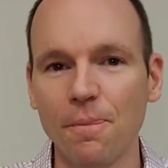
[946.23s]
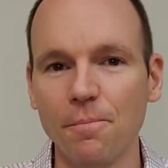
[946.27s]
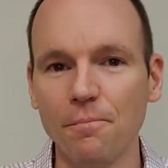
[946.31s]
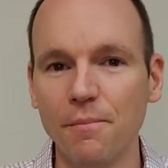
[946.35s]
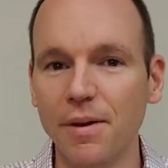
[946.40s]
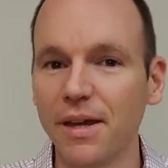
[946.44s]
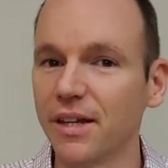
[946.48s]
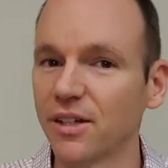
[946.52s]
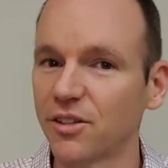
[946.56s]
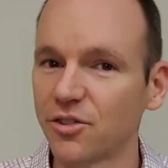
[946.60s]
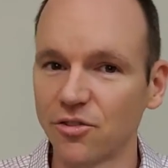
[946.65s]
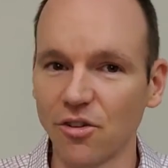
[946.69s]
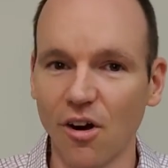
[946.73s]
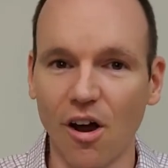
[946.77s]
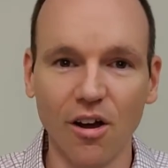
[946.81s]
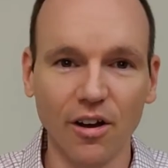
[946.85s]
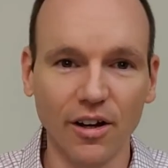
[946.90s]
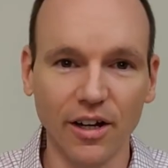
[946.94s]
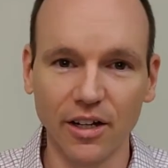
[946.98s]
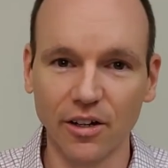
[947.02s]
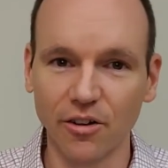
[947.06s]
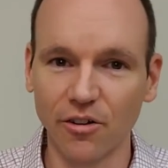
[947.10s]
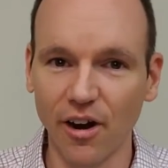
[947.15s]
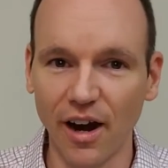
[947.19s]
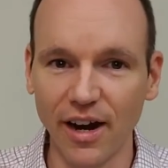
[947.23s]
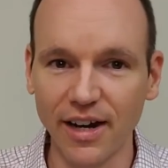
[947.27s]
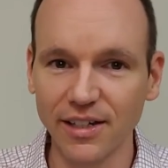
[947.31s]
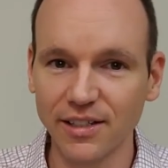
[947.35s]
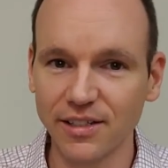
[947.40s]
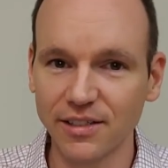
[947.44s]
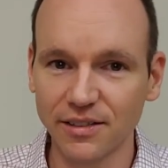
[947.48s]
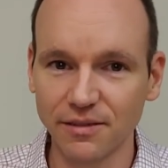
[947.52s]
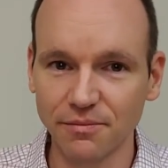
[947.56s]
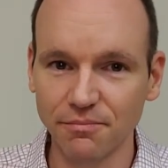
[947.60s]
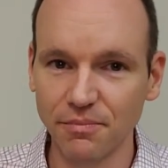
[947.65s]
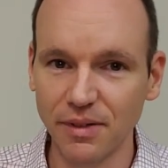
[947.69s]
Being strong in
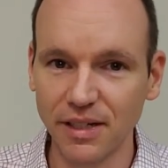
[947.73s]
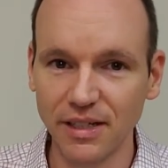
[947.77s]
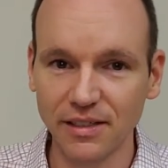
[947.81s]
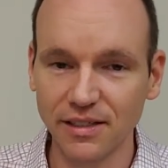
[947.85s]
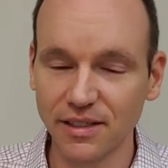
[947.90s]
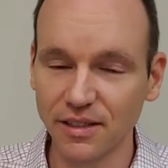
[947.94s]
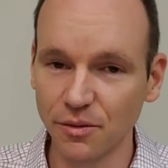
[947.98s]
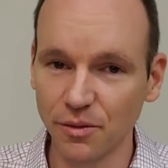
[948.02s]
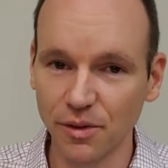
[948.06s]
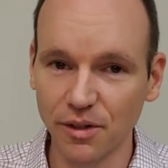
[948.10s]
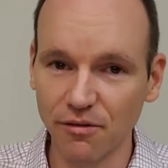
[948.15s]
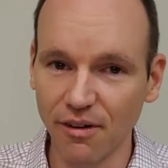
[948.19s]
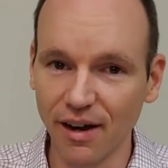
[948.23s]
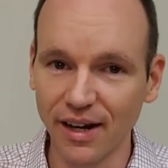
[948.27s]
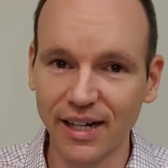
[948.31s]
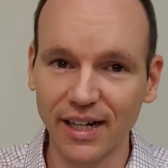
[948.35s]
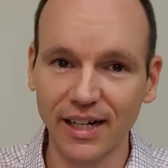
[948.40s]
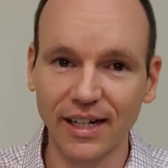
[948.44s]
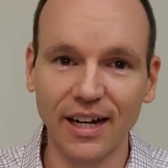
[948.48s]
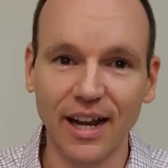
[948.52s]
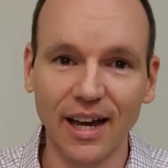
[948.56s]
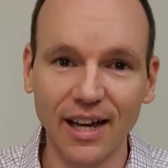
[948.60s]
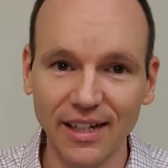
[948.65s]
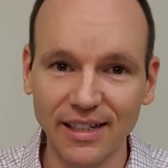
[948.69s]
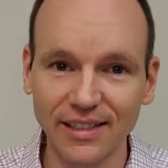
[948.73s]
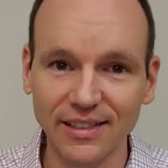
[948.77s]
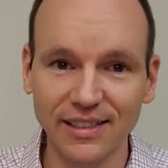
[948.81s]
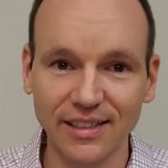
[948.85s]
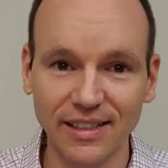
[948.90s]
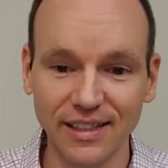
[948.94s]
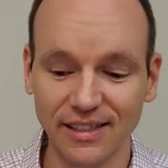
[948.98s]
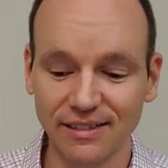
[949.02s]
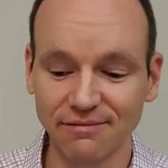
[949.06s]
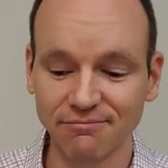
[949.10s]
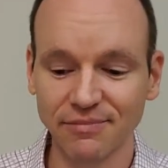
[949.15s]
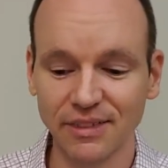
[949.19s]
grace means that we recognize
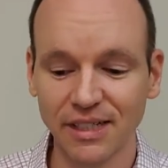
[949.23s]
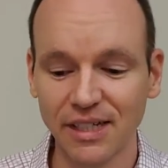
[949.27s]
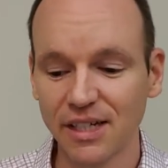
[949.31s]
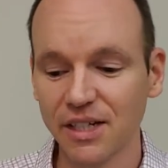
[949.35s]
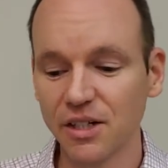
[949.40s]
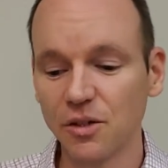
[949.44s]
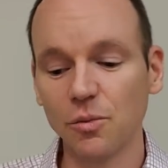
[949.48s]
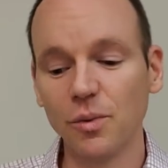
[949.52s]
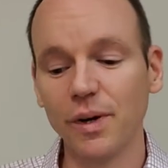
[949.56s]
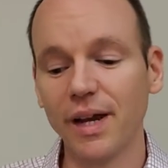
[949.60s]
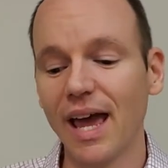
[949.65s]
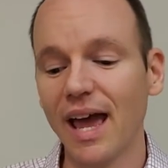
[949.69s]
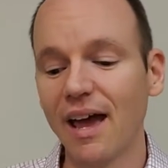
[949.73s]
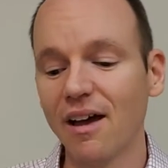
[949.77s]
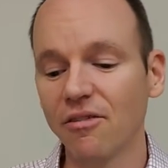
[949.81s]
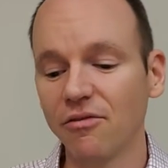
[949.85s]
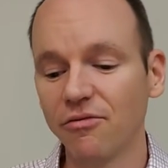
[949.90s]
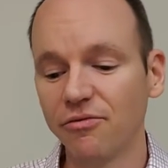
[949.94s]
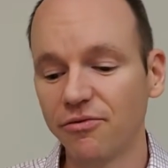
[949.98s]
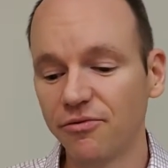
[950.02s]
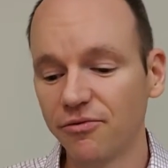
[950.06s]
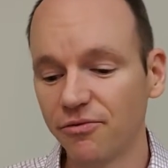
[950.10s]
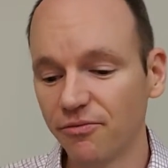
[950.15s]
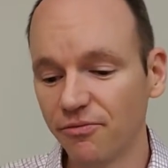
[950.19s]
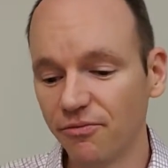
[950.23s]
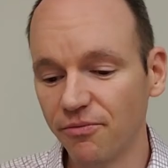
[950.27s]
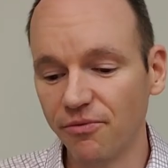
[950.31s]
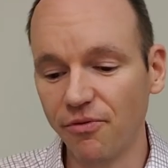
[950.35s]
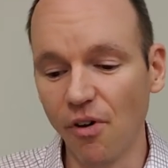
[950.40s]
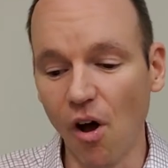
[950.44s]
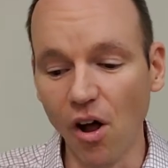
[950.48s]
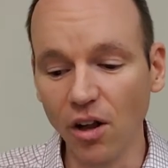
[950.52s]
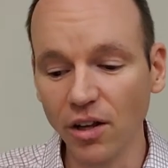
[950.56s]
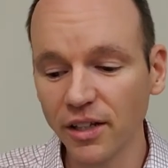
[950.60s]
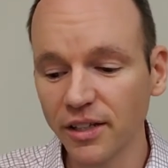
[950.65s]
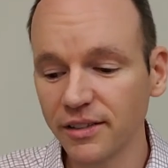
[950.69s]
that we have
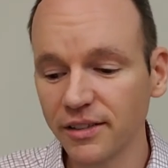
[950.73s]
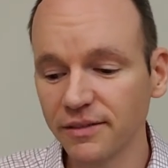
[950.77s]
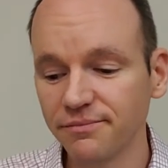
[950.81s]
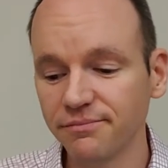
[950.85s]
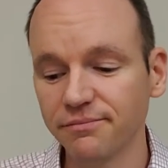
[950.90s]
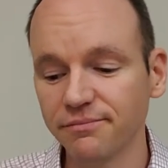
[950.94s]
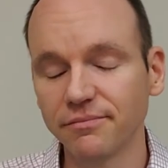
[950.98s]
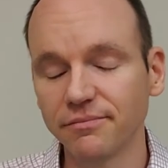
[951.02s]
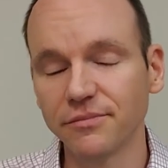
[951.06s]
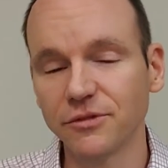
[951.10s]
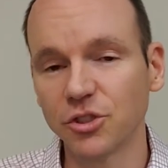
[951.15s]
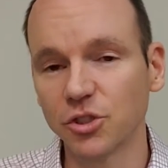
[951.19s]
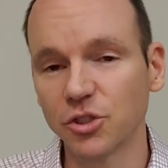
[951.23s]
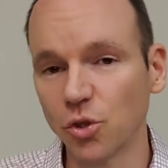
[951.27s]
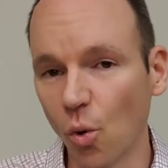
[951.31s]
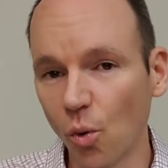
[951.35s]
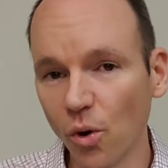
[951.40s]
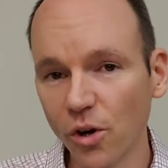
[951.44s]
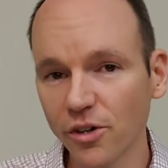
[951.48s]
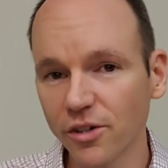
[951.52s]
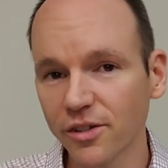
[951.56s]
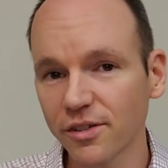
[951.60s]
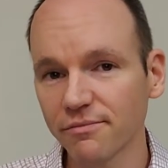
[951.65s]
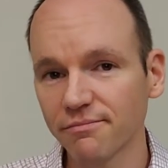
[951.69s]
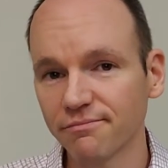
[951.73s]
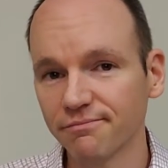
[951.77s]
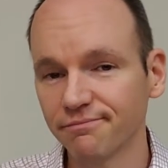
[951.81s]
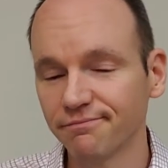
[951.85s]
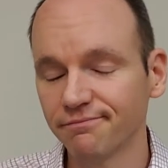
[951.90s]
fallen short,